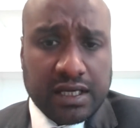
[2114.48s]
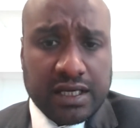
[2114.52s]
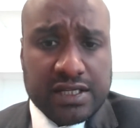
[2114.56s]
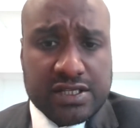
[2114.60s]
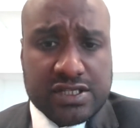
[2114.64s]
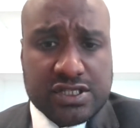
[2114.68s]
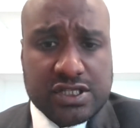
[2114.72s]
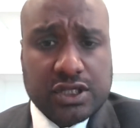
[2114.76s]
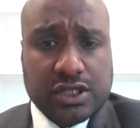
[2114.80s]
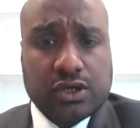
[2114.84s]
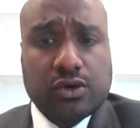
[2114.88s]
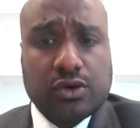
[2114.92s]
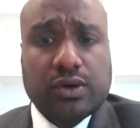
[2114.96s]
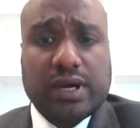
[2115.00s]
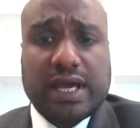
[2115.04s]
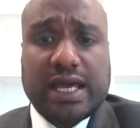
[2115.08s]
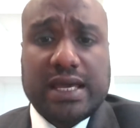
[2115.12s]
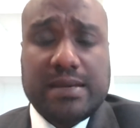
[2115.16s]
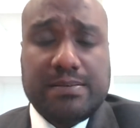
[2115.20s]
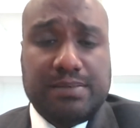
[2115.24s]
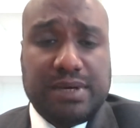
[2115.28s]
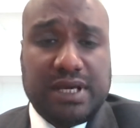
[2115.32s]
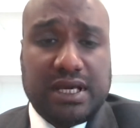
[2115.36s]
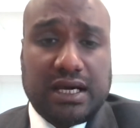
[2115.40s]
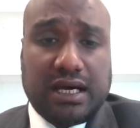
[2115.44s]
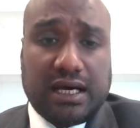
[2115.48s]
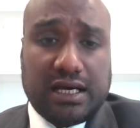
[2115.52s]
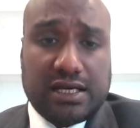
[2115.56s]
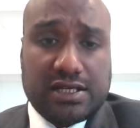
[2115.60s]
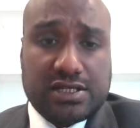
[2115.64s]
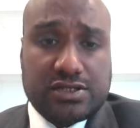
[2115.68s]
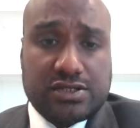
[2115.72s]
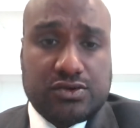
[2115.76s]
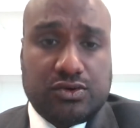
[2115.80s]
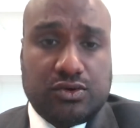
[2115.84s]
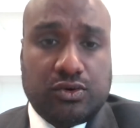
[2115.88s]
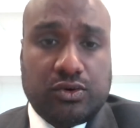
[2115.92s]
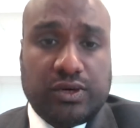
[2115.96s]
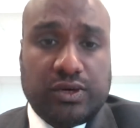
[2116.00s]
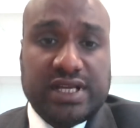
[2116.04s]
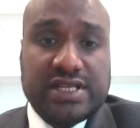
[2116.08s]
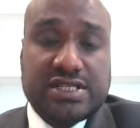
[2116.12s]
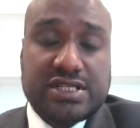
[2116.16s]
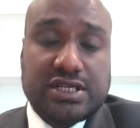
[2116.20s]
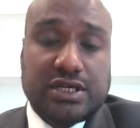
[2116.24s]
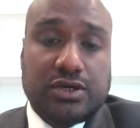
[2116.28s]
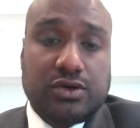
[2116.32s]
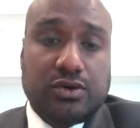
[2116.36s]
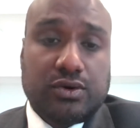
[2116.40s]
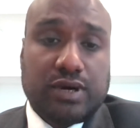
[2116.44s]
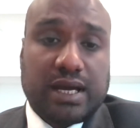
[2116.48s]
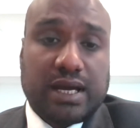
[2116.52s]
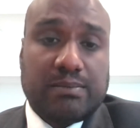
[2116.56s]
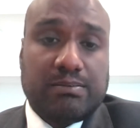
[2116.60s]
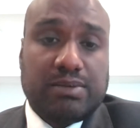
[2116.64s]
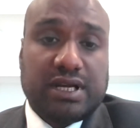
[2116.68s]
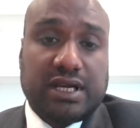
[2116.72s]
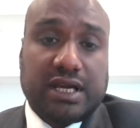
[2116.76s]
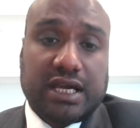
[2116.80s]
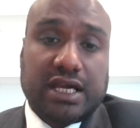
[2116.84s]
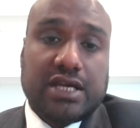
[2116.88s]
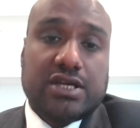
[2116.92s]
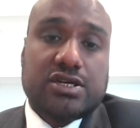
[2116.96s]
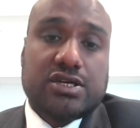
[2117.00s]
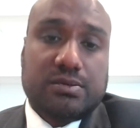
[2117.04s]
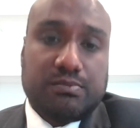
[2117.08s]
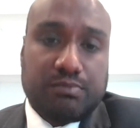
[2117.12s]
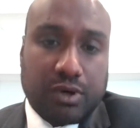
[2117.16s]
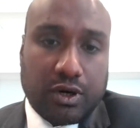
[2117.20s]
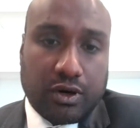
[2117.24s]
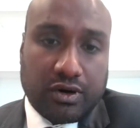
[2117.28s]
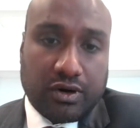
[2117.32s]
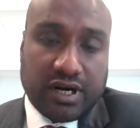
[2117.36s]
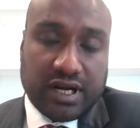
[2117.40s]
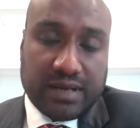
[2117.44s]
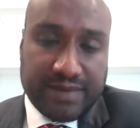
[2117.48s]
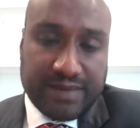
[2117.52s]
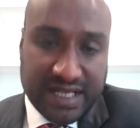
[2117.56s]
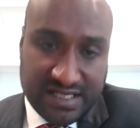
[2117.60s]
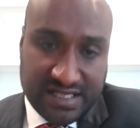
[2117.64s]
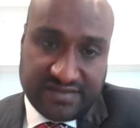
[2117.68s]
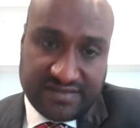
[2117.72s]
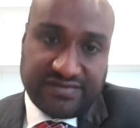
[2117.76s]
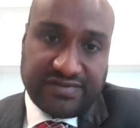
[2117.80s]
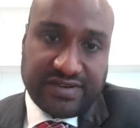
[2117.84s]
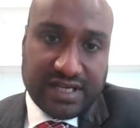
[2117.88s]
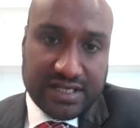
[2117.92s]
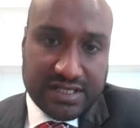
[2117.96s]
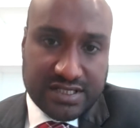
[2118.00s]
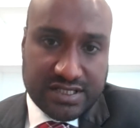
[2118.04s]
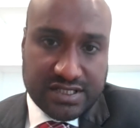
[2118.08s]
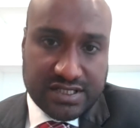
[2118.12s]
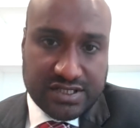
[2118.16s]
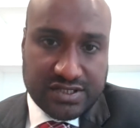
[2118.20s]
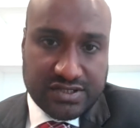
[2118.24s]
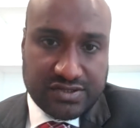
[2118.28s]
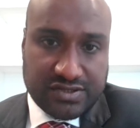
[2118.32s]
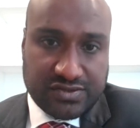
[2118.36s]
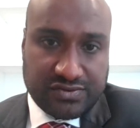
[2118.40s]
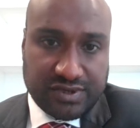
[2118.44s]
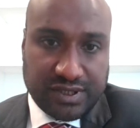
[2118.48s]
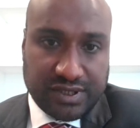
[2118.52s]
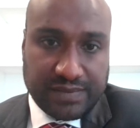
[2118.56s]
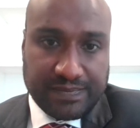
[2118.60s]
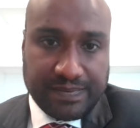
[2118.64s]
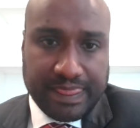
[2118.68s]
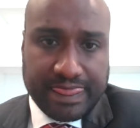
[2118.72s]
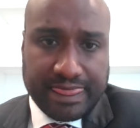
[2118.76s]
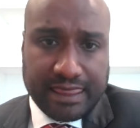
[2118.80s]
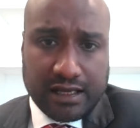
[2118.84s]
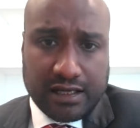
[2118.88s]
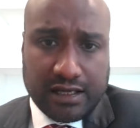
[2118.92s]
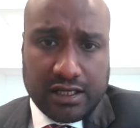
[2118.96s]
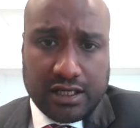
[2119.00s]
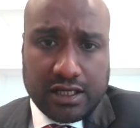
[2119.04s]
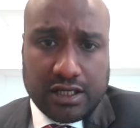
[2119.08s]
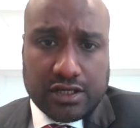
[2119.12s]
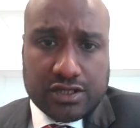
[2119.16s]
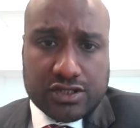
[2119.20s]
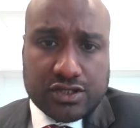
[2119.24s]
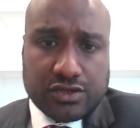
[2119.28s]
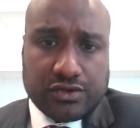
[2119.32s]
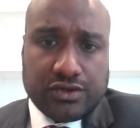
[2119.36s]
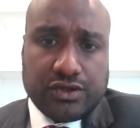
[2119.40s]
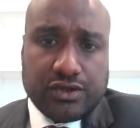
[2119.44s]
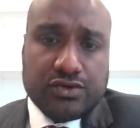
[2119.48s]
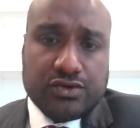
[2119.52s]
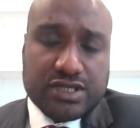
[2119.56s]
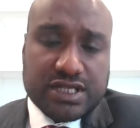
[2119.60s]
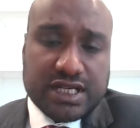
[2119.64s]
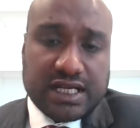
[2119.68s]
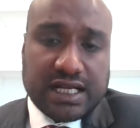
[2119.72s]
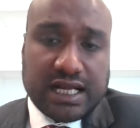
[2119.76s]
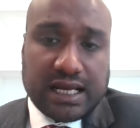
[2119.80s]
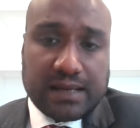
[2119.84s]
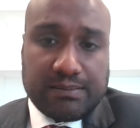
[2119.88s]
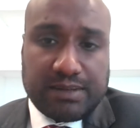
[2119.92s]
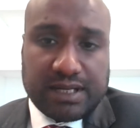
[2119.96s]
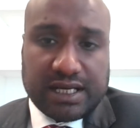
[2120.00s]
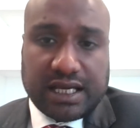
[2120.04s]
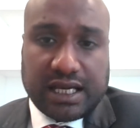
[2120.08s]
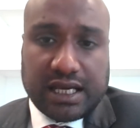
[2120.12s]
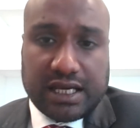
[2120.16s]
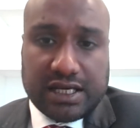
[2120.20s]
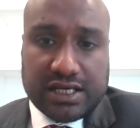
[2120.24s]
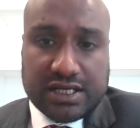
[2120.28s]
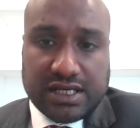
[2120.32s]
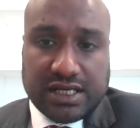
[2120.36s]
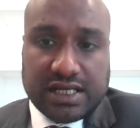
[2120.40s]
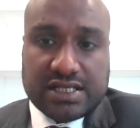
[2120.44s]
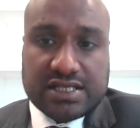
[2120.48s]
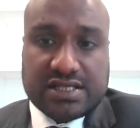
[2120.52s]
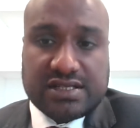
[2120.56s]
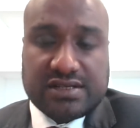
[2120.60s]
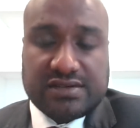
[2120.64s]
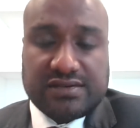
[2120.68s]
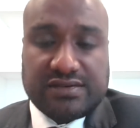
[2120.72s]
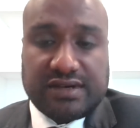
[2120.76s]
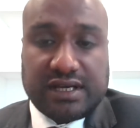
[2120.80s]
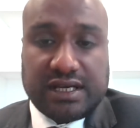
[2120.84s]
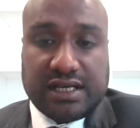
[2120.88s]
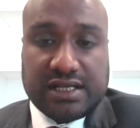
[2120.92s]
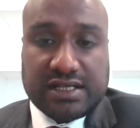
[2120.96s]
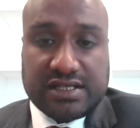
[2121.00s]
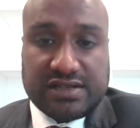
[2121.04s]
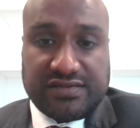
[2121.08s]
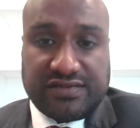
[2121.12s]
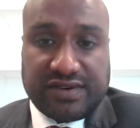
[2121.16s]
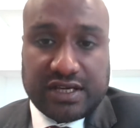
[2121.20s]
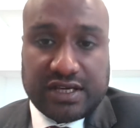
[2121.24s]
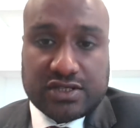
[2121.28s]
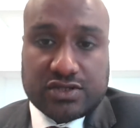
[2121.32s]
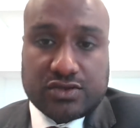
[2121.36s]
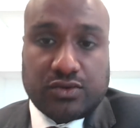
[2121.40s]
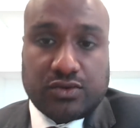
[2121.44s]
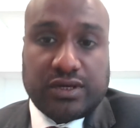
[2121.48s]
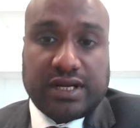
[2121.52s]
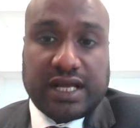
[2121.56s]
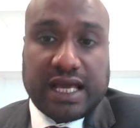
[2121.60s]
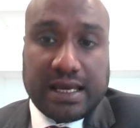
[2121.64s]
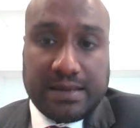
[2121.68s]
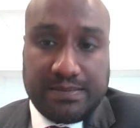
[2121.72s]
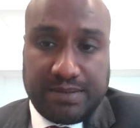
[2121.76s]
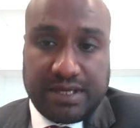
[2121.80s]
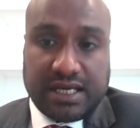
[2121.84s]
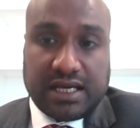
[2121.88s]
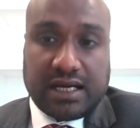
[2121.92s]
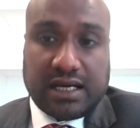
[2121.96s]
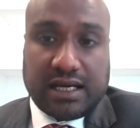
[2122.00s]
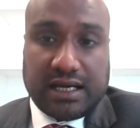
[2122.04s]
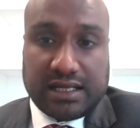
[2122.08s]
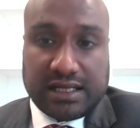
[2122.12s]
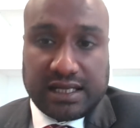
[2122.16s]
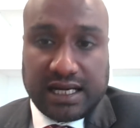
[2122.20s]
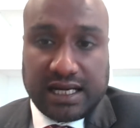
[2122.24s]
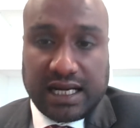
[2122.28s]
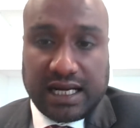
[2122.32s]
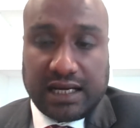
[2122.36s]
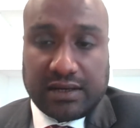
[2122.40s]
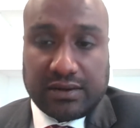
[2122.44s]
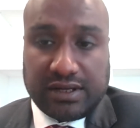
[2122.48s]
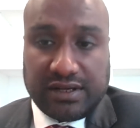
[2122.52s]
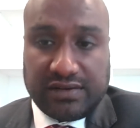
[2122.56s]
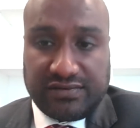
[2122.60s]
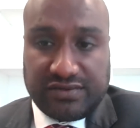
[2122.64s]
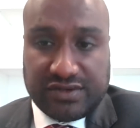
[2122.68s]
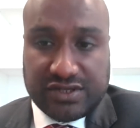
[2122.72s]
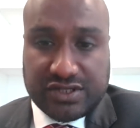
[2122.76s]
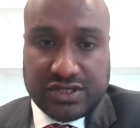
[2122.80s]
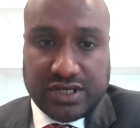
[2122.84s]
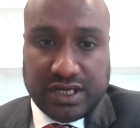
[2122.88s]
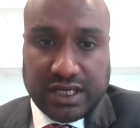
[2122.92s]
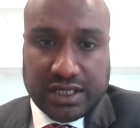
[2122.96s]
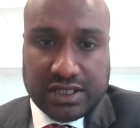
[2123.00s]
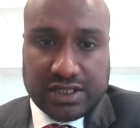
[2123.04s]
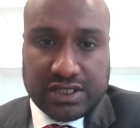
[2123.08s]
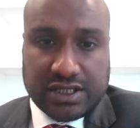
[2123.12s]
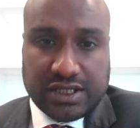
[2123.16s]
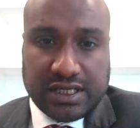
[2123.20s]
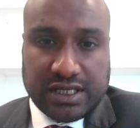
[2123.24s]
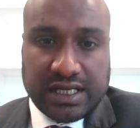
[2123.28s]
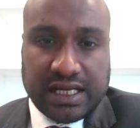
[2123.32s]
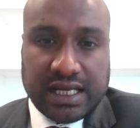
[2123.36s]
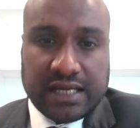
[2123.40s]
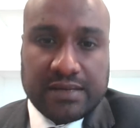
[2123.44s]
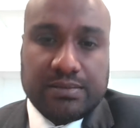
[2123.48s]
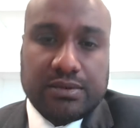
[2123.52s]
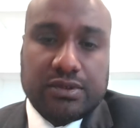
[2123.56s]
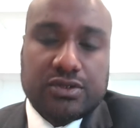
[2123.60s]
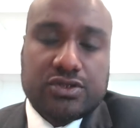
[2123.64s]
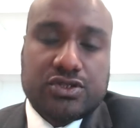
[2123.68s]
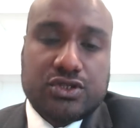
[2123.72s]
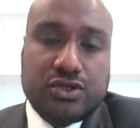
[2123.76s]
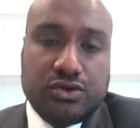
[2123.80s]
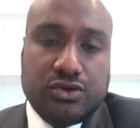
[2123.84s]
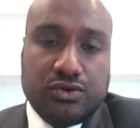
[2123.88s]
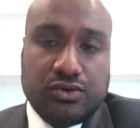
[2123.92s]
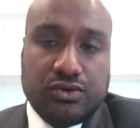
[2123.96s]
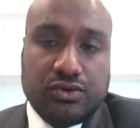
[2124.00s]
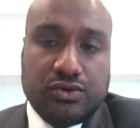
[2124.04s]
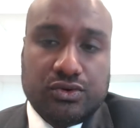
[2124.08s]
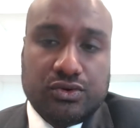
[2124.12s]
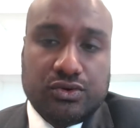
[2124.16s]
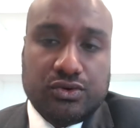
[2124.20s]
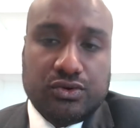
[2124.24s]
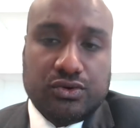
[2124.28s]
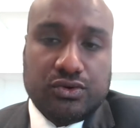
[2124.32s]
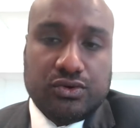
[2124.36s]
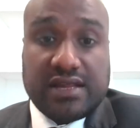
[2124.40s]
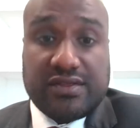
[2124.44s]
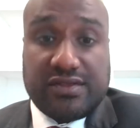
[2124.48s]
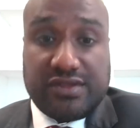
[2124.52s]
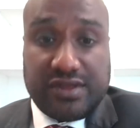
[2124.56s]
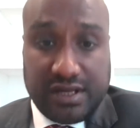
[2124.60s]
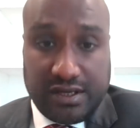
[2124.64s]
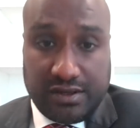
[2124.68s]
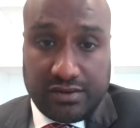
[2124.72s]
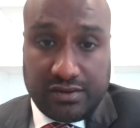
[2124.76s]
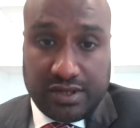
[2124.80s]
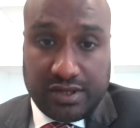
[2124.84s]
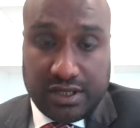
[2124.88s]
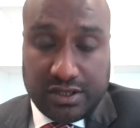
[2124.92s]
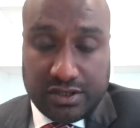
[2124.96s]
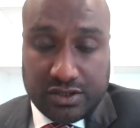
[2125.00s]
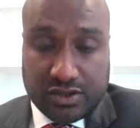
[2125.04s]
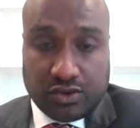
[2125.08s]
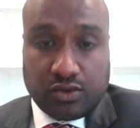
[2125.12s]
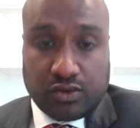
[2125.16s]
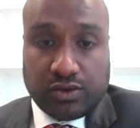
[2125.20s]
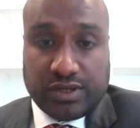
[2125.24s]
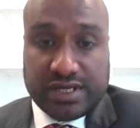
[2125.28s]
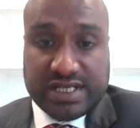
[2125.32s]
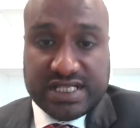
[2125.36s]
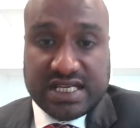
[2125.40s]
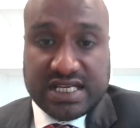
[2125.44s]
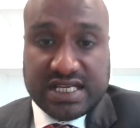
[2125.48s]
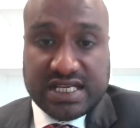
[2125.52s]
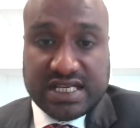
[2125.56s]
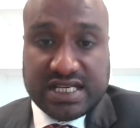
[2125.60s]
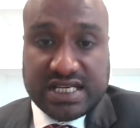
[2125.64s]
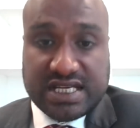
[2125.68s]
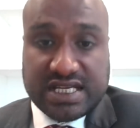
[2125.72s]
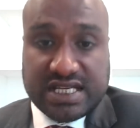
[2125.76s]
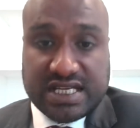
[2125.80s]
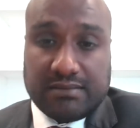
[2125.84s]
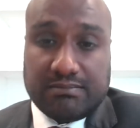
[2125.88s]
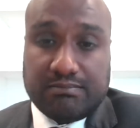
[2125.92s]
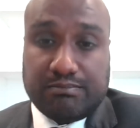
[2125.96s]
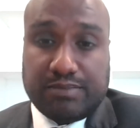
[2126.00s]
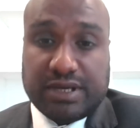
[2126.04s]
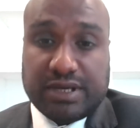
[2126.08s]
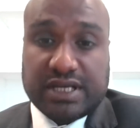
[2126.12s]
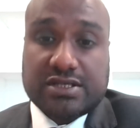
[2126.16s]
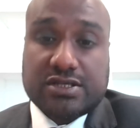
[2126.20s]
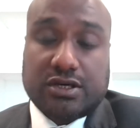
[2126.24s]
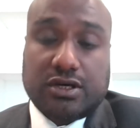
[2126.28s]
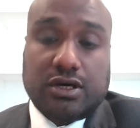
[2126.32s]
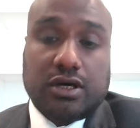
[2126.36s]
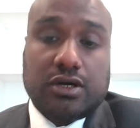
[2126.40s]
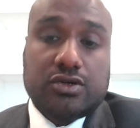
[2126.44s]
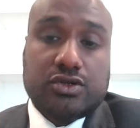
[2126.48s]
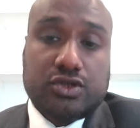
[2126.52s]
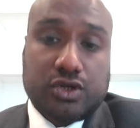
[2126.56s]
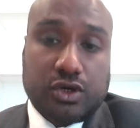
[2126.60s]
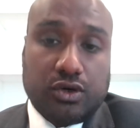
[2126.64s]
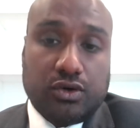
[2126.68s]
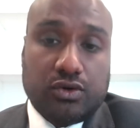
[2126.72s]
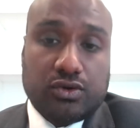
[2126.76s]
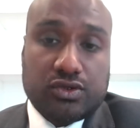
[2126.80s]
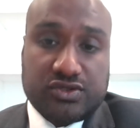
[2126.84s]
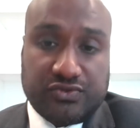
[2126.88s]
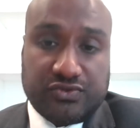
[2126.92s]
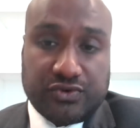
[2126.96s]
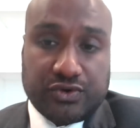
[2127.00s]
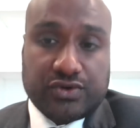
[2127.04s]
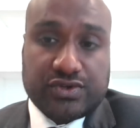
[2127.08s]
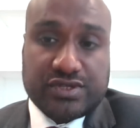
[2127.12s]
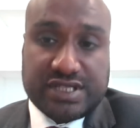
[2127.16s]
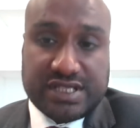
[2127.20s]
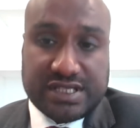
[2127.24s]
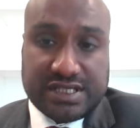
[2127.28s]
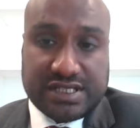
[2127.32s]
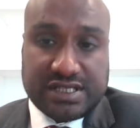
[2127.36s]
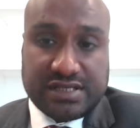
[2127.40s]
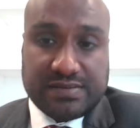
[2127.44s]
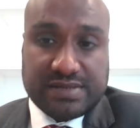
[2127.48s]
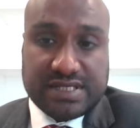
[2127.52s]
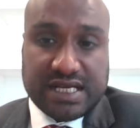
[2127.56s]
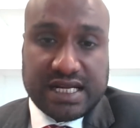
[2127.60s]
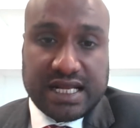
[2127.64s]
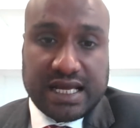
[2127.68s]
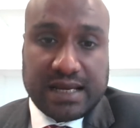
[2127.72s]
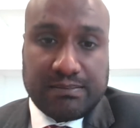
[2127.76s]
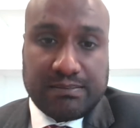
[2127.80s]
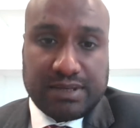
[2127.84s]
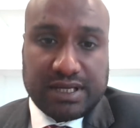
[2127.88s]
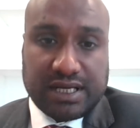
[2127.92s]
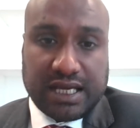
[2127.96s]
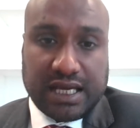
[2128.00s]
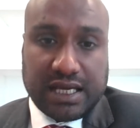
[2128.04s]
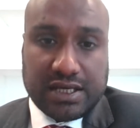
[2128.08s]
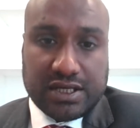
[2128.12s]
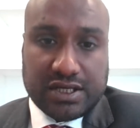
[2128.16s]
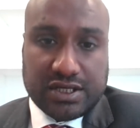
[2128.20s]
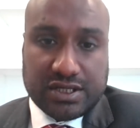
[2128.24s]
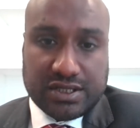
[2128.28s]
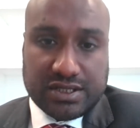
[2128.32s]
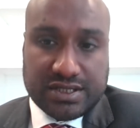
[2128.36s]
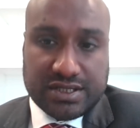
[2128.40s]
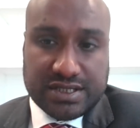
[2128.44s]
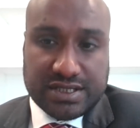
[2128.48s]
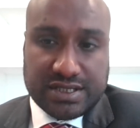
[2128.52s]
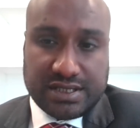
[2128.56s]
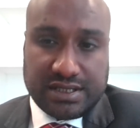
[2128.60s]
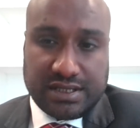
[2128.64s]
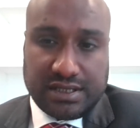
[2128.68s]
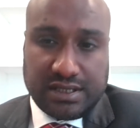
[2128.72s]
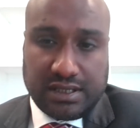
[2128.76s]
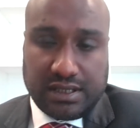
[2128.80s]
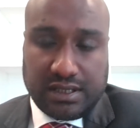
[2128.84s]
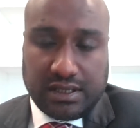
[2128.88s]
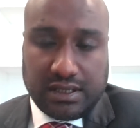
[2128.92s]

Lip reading: Insecure APIs or insecure application program interfaces. So using an application interface or an API in cloud infrastructure enables you, in theory, to always implement better controls for your systems and applications.